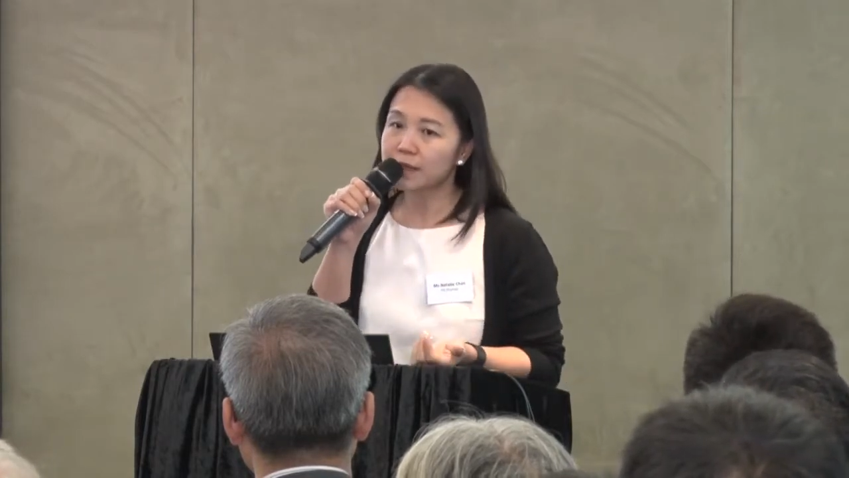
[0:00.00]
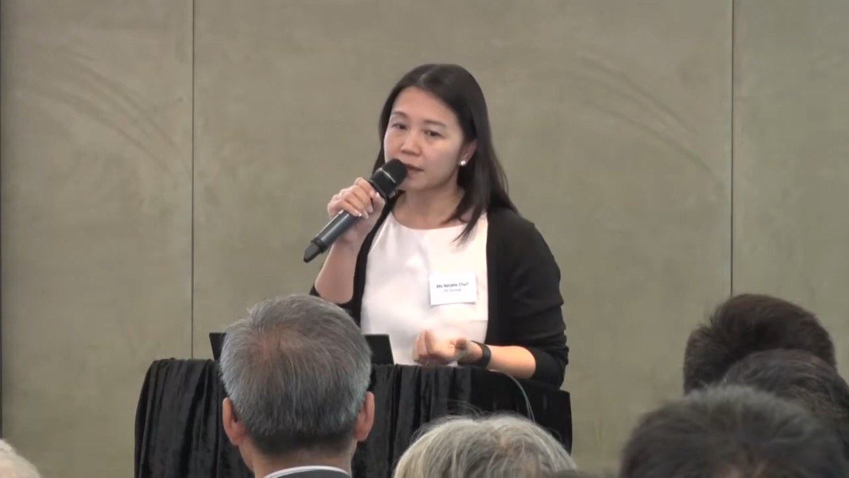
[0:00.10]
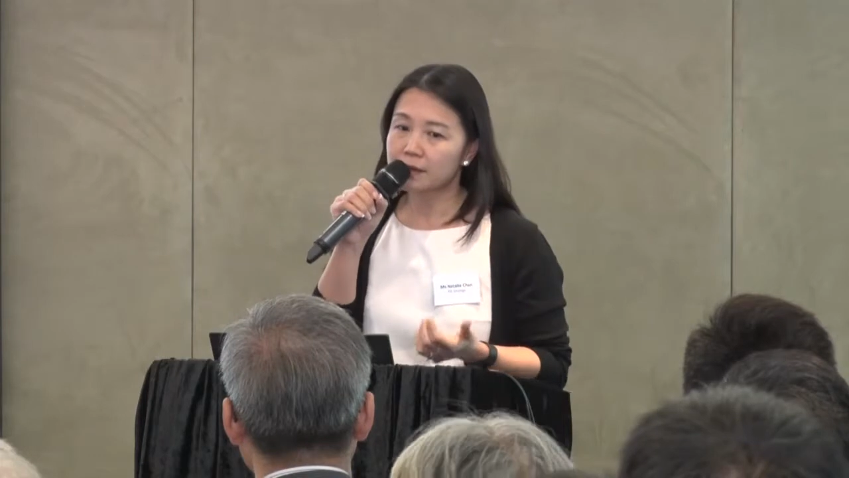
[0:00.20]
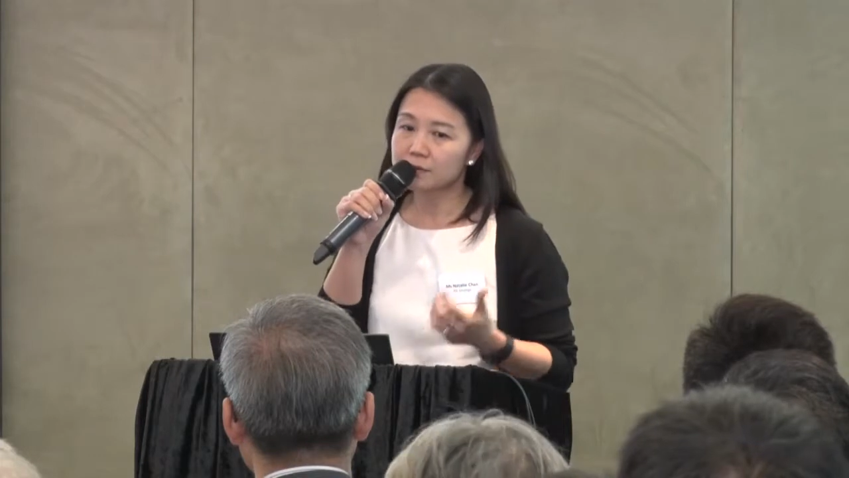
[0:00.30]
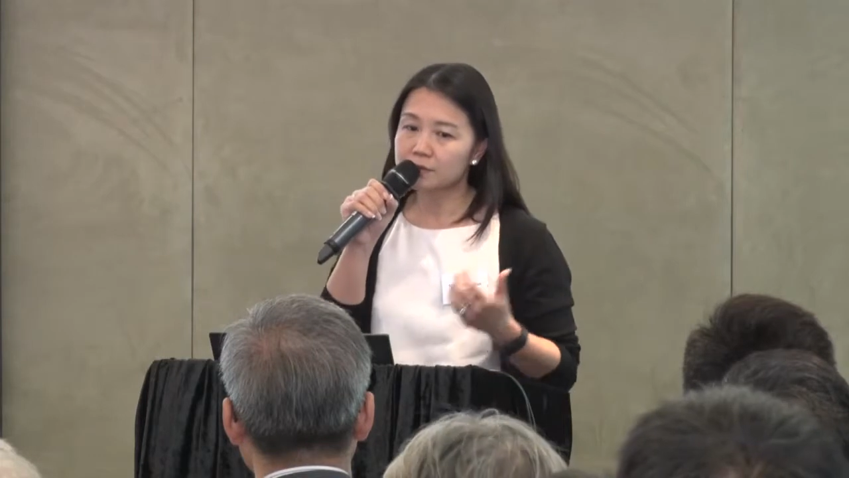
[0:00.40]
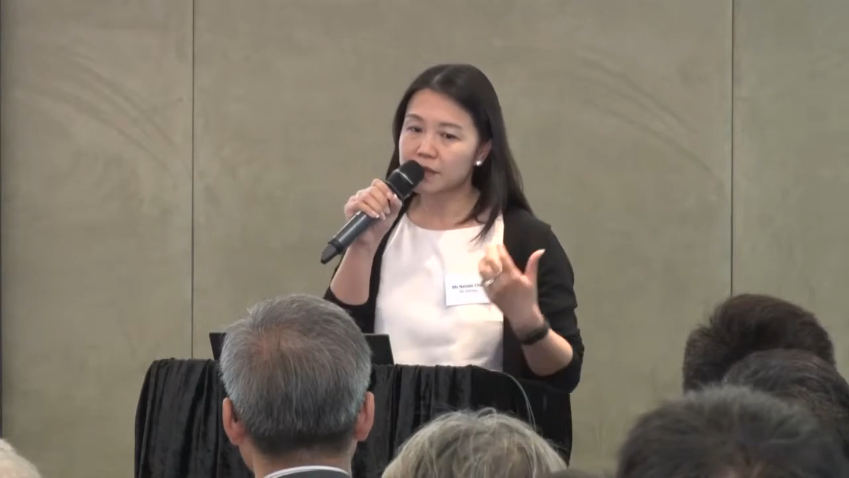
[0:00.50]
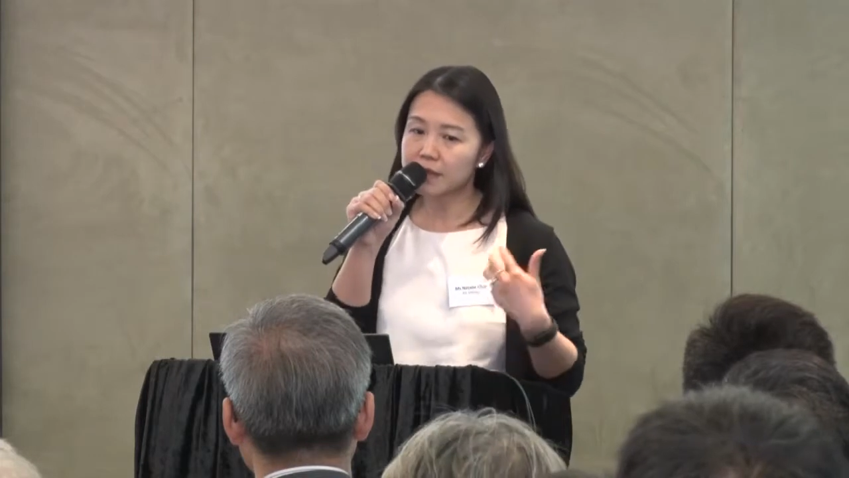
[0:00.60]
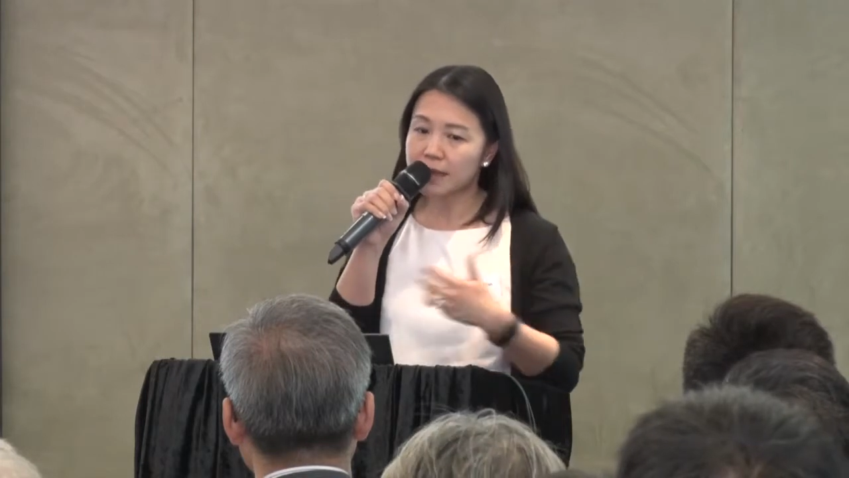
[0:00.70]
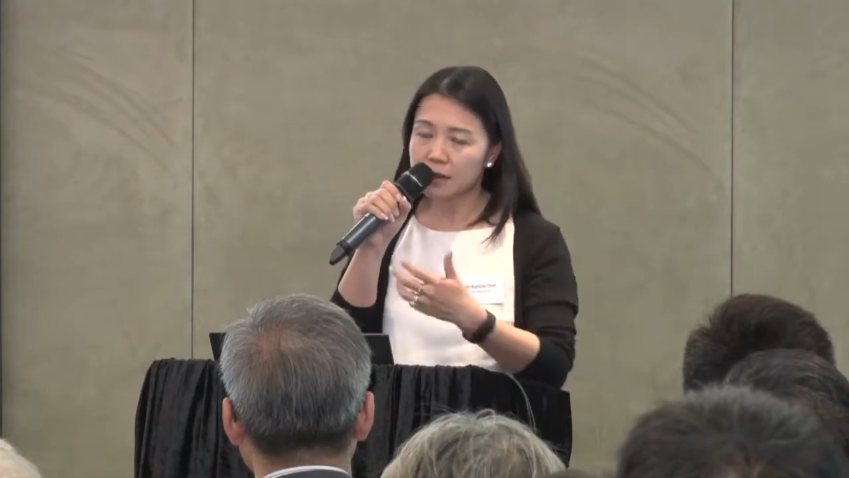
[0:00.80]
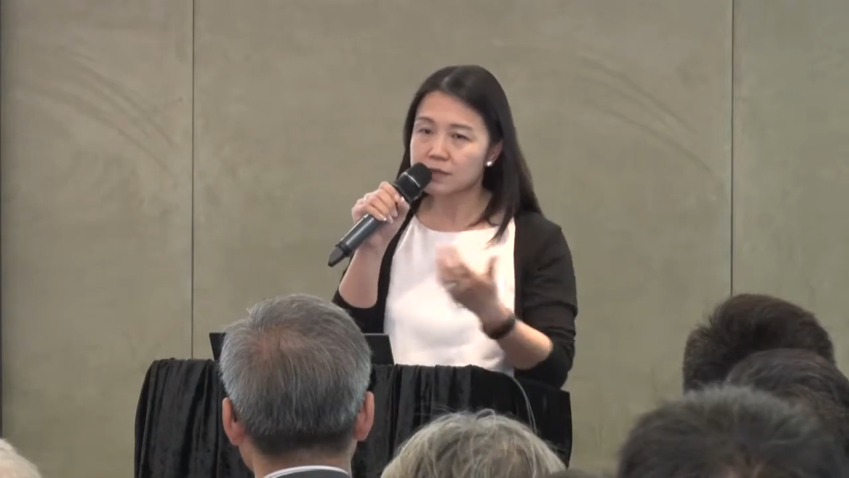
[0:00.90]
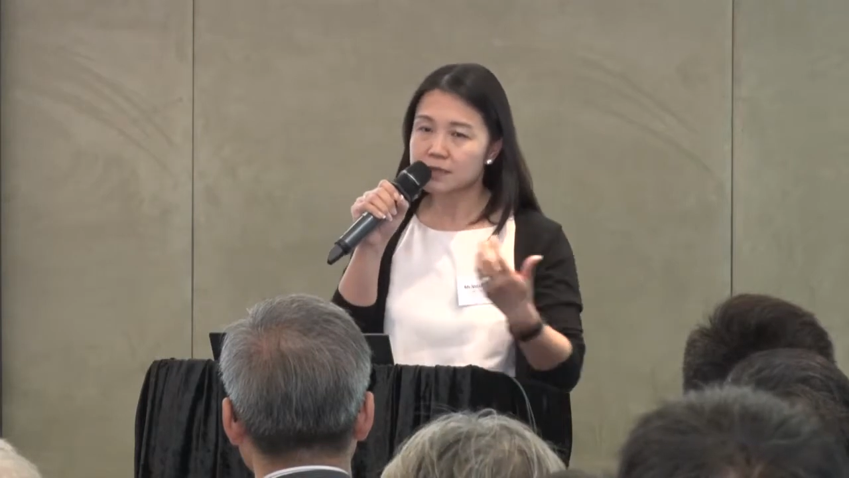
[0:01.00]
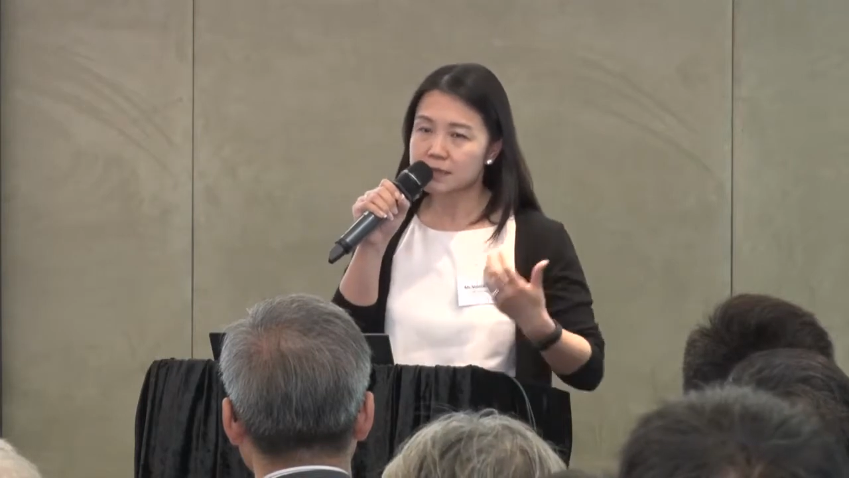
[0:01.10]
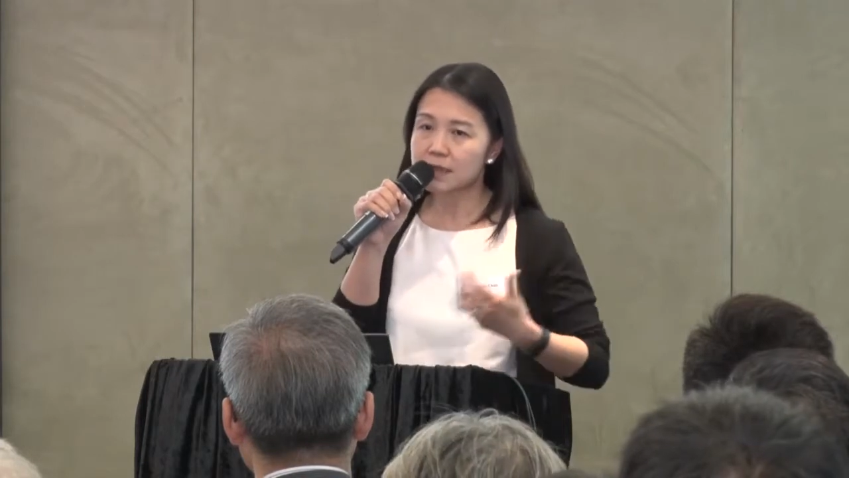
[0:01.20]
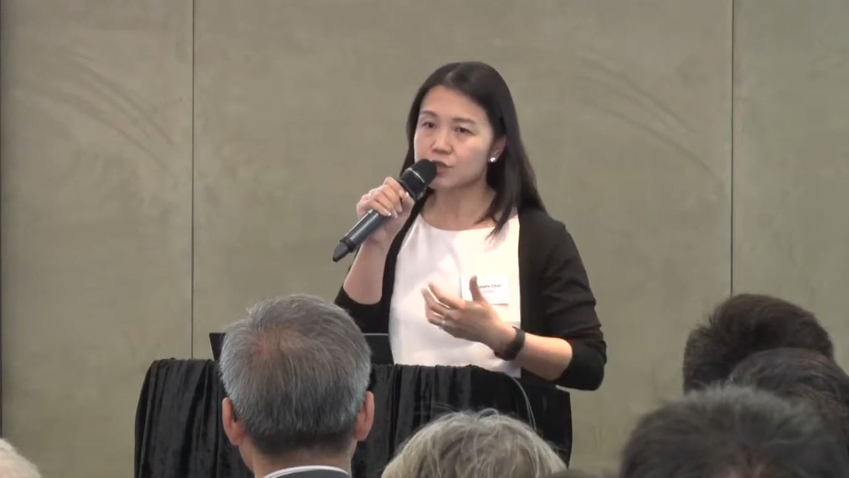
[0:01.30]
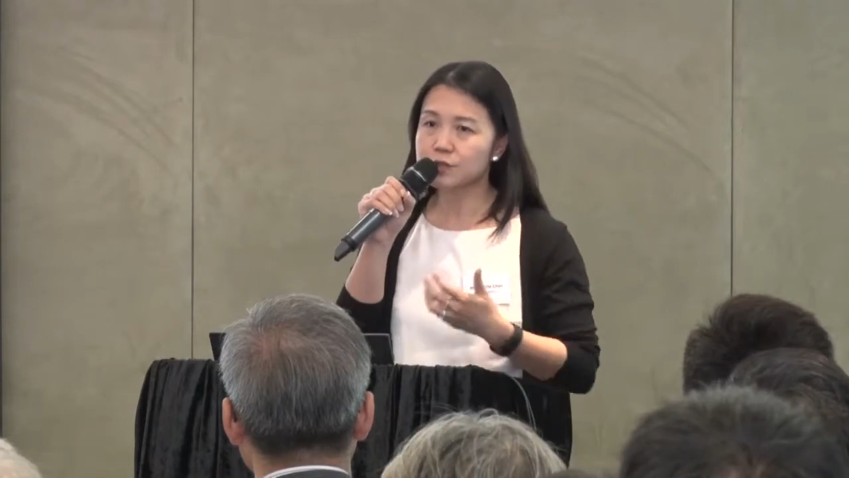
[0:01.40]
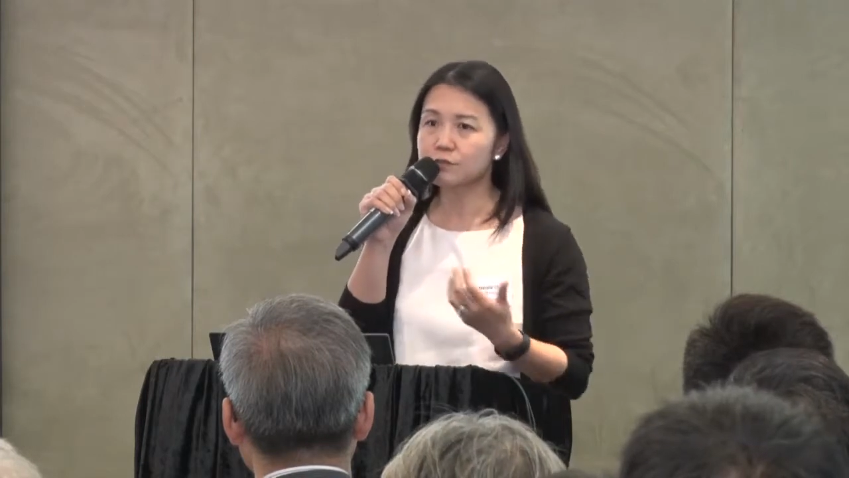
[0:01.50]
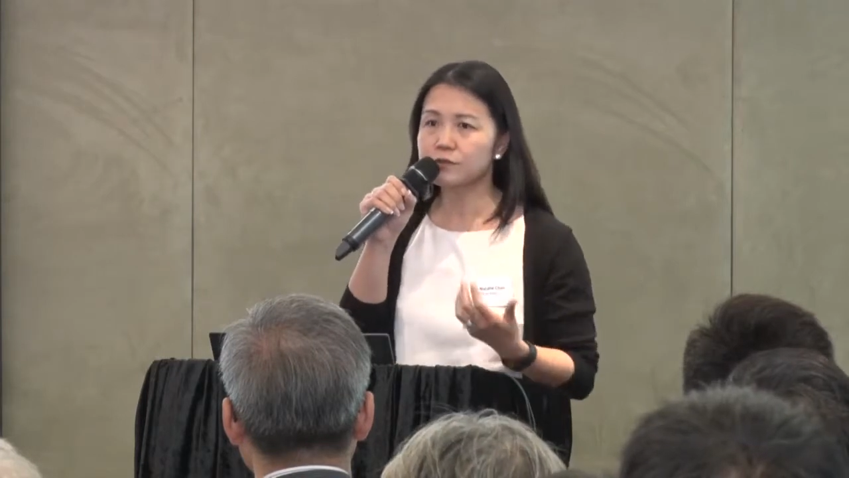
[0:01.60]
in our discussion,